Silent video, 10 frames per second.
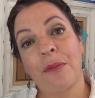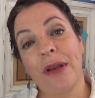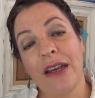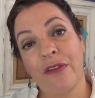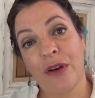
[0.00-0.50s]

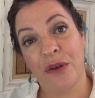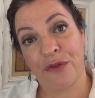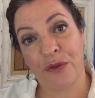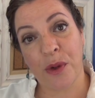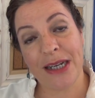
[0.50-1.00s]
being very
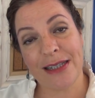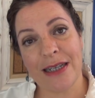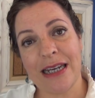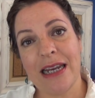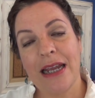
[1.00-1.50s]

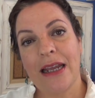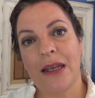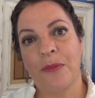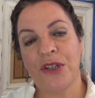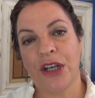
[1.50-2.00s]
frizzy,
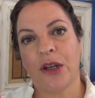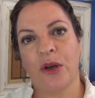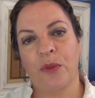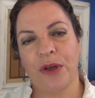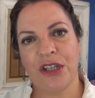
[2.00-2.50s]
in
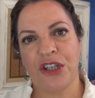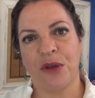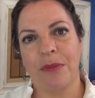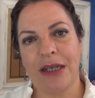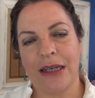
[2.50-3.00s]
particular when there's
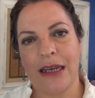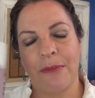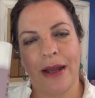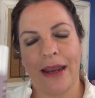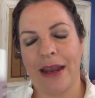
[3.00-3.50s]
humidity,
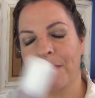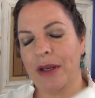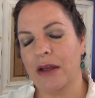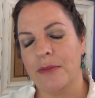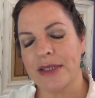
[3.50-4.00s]
my hair
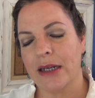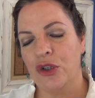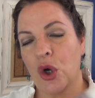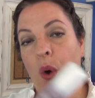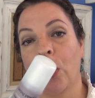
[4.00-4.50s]
becomes like
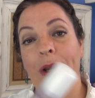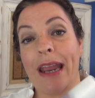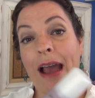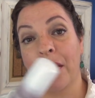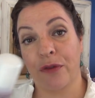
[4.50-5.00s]

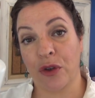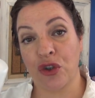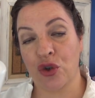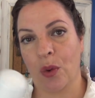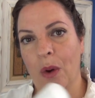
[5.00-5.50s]
totally out of
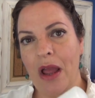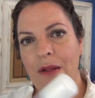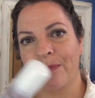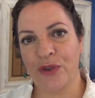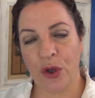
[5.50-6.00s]
control.
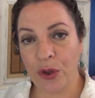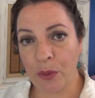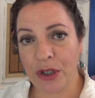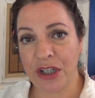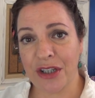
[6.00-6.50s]
Don't know
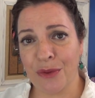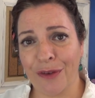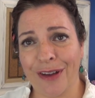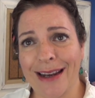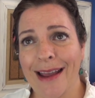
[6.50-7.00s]
what to do
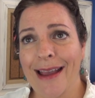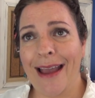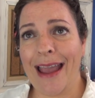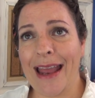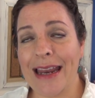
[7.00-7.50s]
with it,
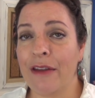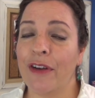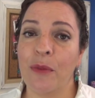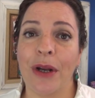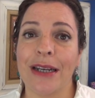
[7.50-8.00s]
and
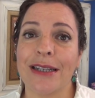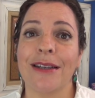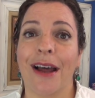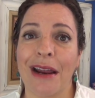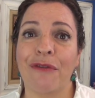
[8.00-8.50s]
even when it's
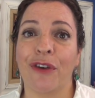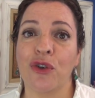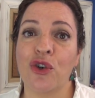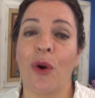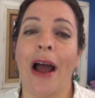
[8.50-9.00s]
not out of
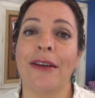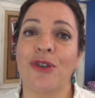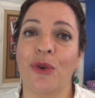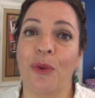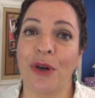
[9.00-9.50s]
control, I
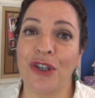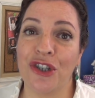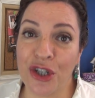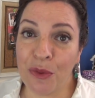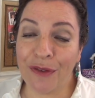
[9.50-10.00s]
don't know what to
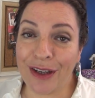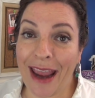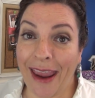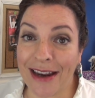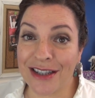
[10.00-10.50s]
do with it,
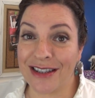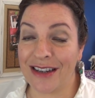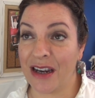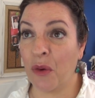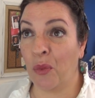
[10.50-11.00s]
hence
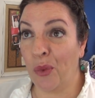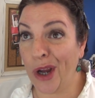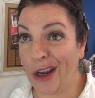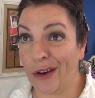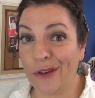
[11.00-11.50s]
the
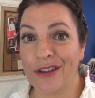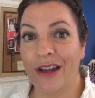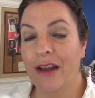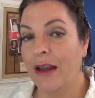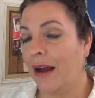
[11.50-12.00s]
weird
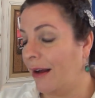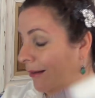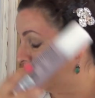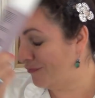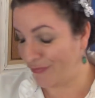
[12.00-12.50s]

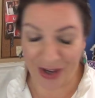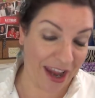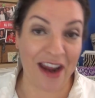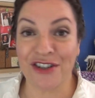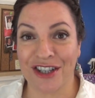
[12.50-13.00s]
um,
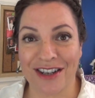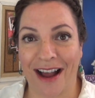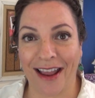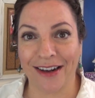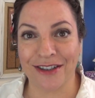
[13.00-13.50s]

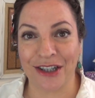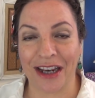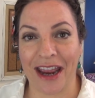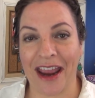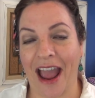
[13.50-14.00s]
hairstyle
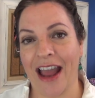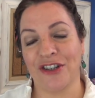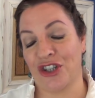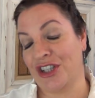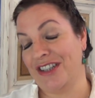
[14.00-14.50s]
today. I
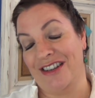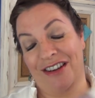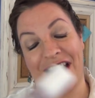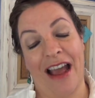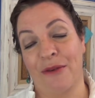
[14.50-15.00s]
just
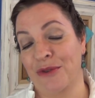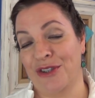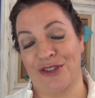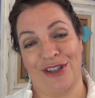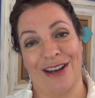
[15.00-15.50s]
didn't. I
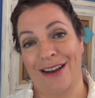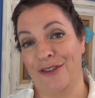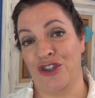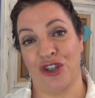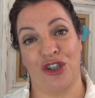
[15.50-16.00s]
was just
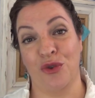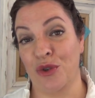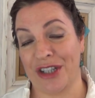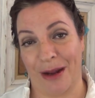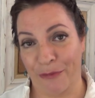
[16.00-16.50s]
like, just do
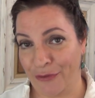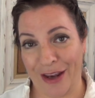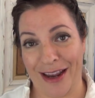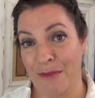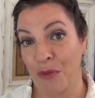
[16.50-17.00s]

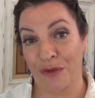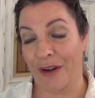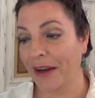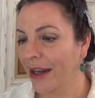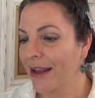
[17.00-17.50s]
something and move
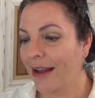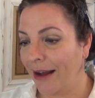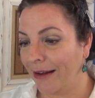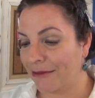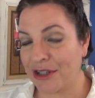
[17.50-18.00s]
on.
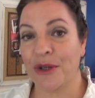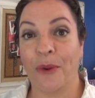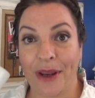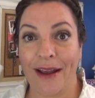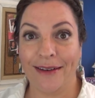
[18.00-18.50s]
Uh,
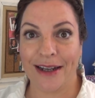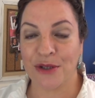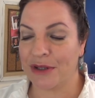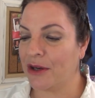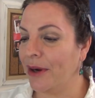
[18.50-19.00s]
so yeah,
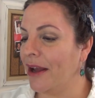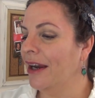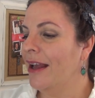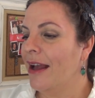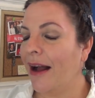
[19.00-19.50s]
that's what's going on.
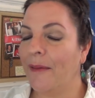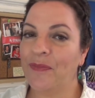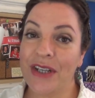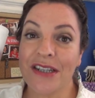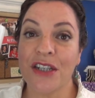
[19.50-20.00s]

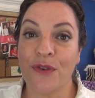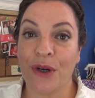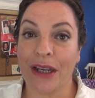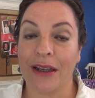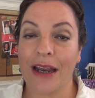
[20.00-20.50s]
Um, this is
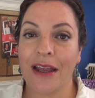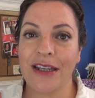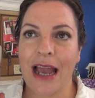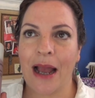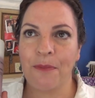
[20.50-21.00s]
very good.
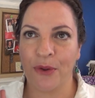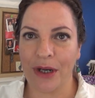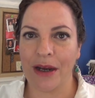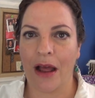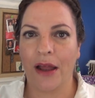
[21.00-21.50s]
I
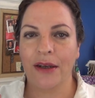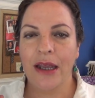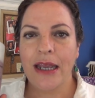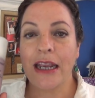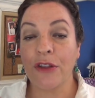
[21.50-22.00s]
put it on
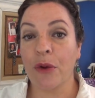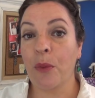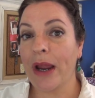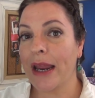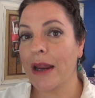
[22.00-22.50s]
either
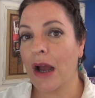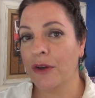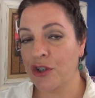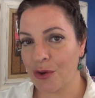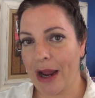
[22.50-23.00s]
way
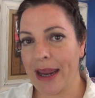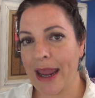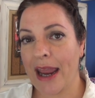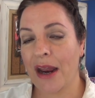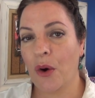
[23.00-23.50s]
on dry
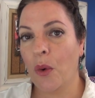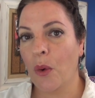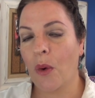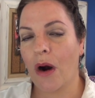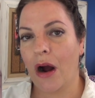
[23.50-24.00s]
hair
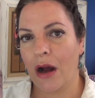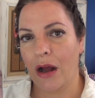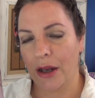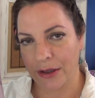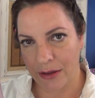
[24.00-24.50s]
or
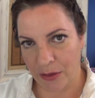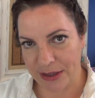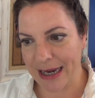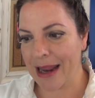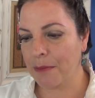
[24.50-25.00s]
on
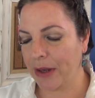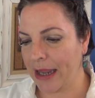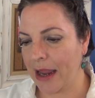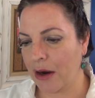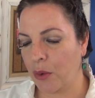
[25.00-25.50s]
damp
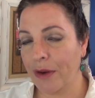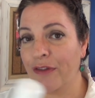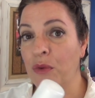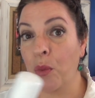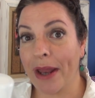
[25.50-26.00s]
hair or
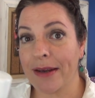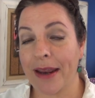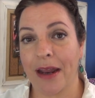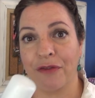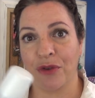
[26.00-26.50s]
even wet
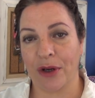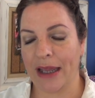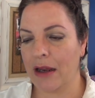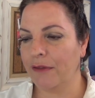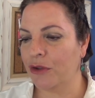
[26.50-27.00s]
hair after I
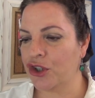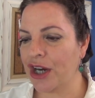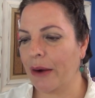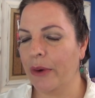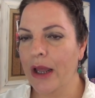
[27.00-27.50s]
get out of the
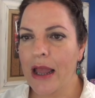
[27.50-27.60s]
shower,